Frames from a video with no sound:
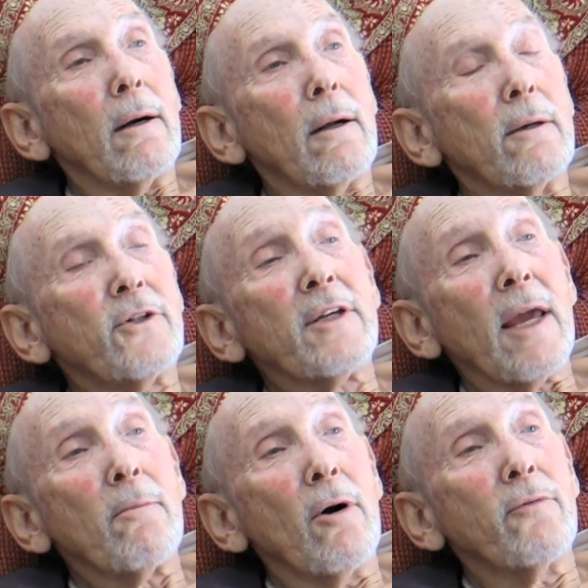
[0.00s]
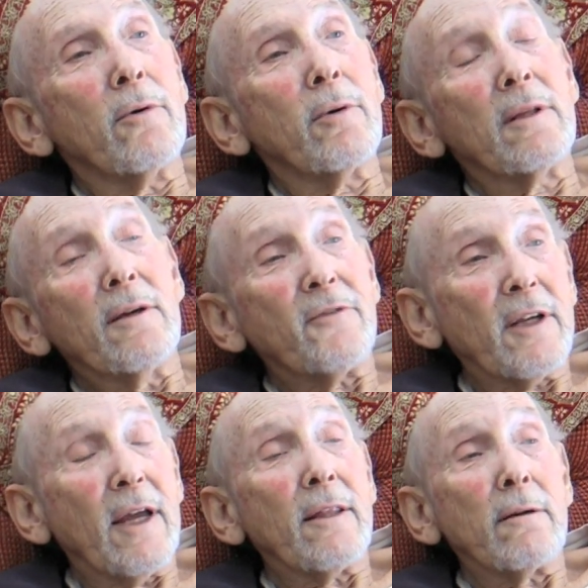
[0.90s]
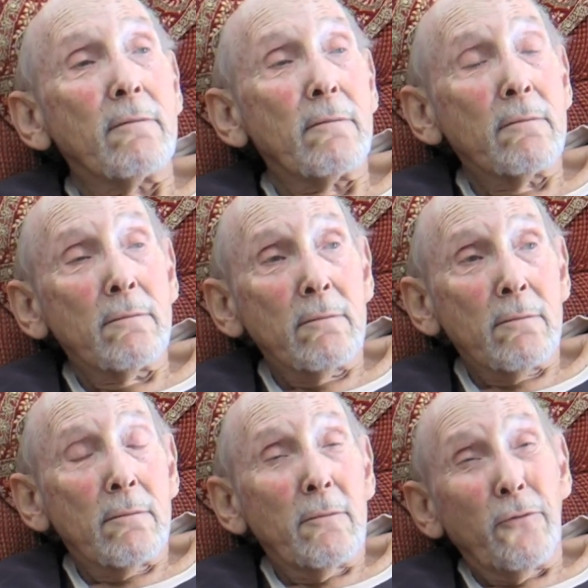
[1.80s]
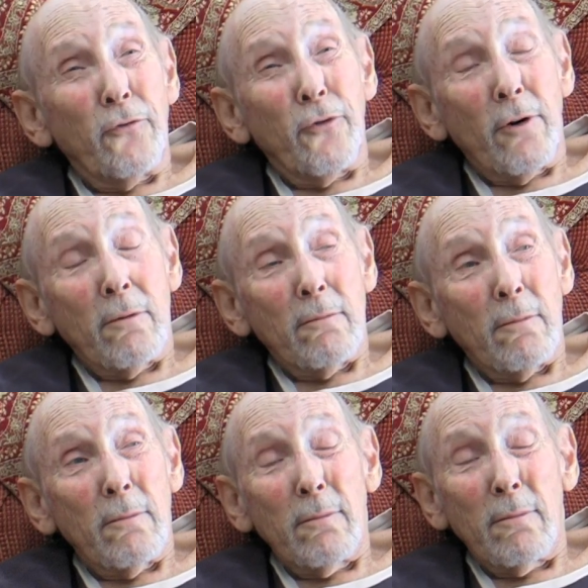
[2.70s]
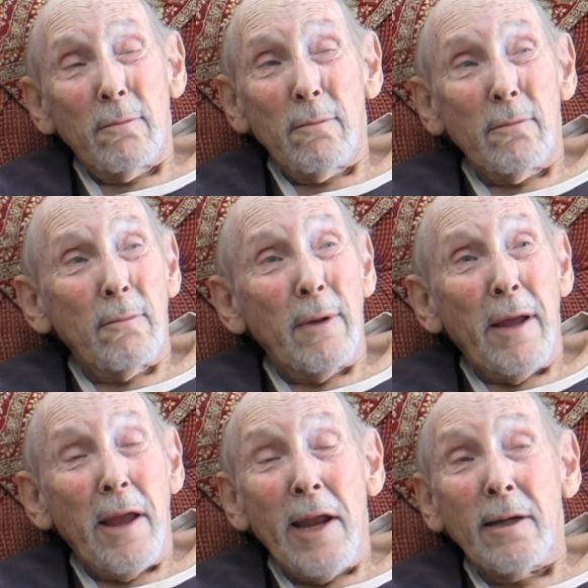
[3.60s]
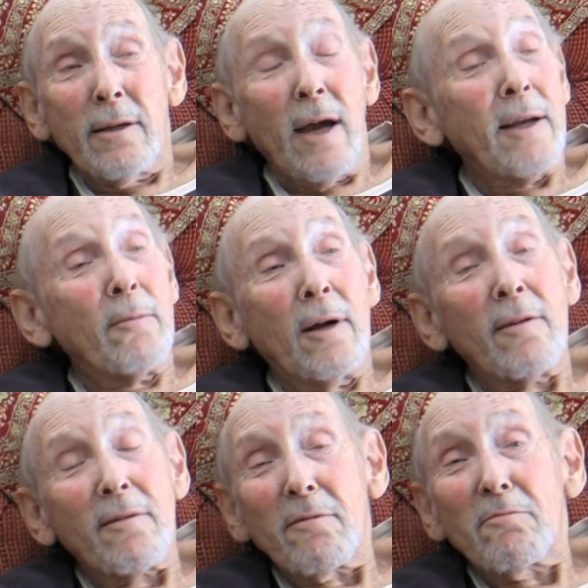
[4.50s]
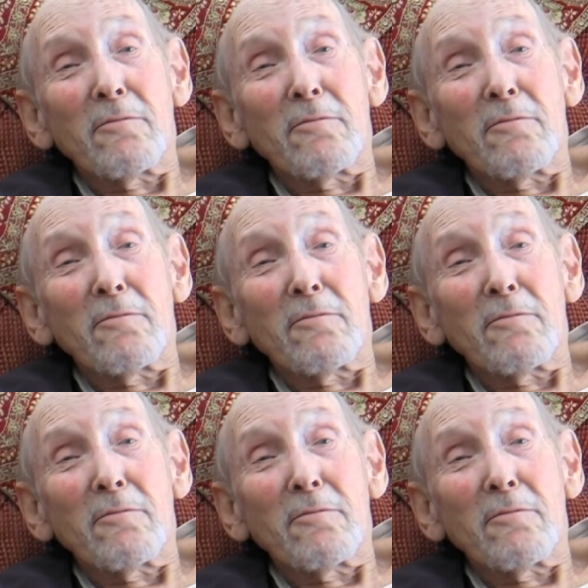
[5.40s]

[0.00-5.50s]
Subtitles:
she came over. We lived together for 8-9 months.